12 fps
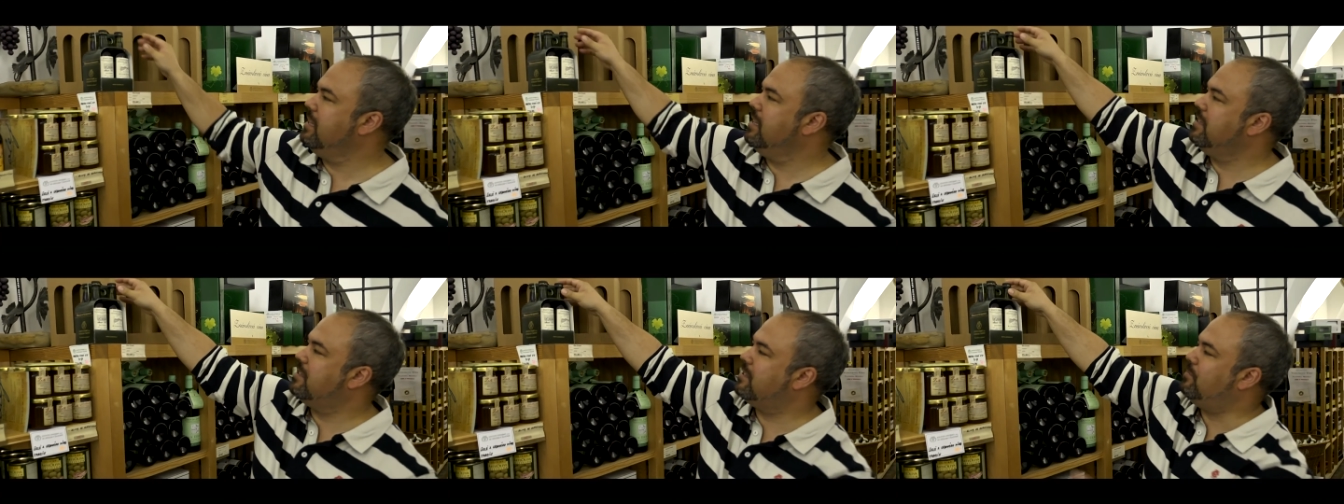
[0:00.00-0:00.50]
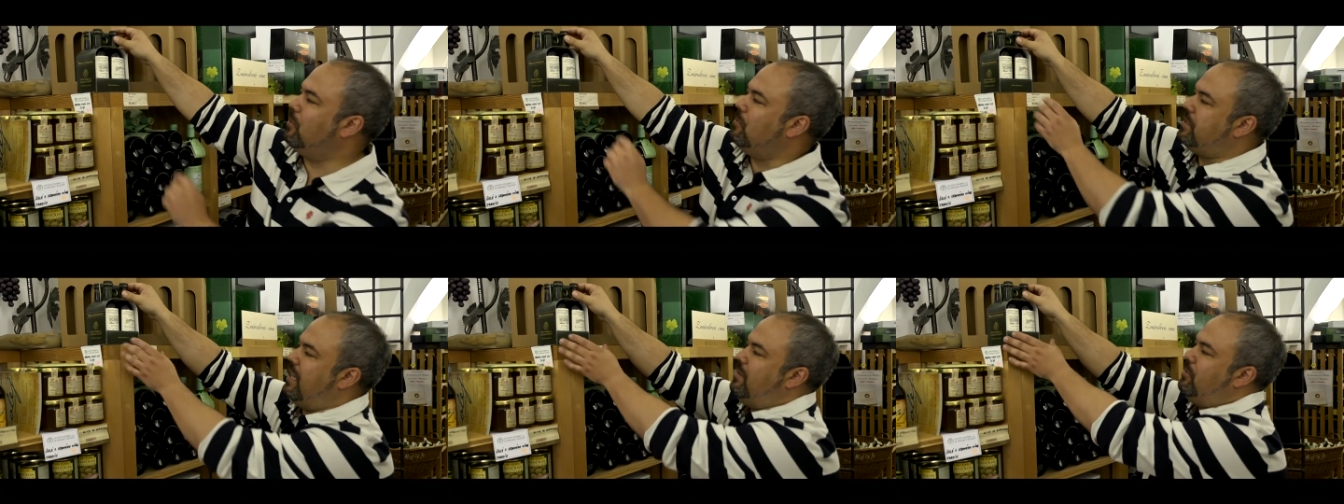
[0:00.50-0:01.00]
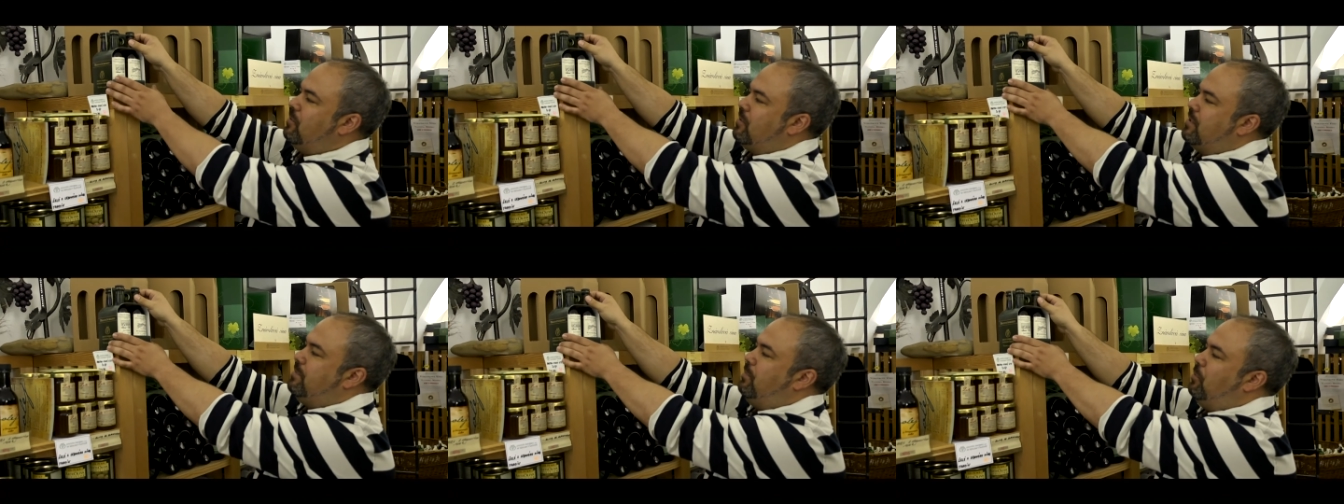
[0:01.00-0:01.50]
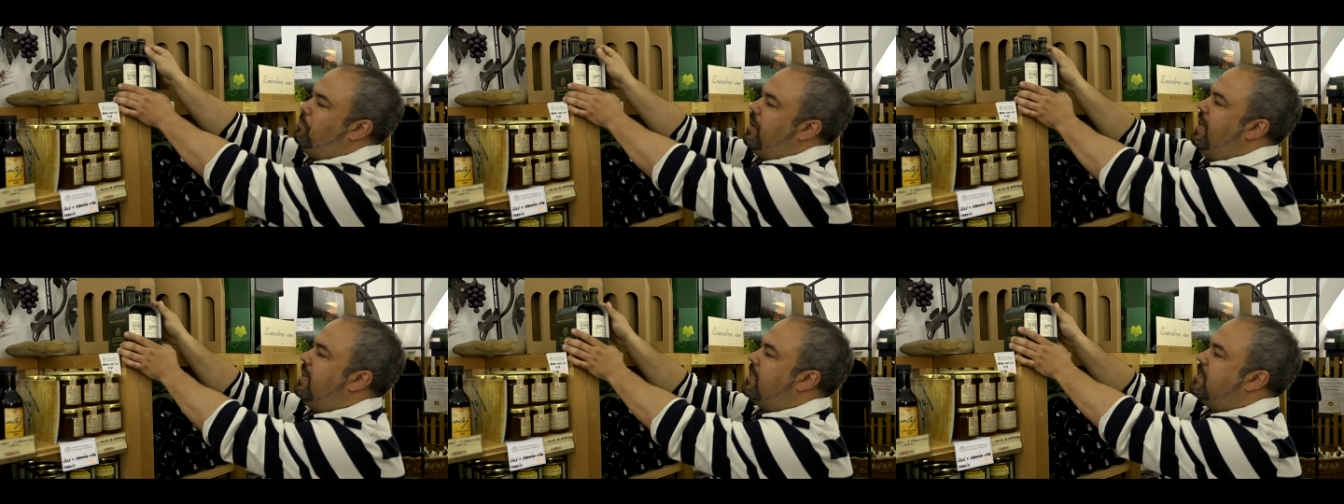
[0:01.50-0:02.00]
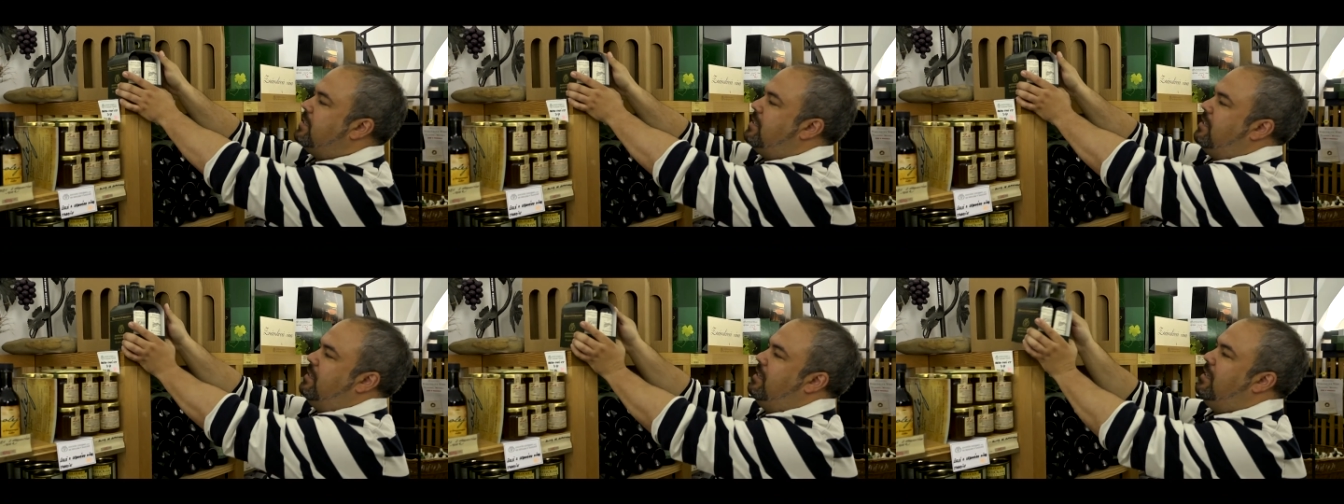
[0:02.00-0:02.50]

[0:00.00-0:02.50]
small samples, small packs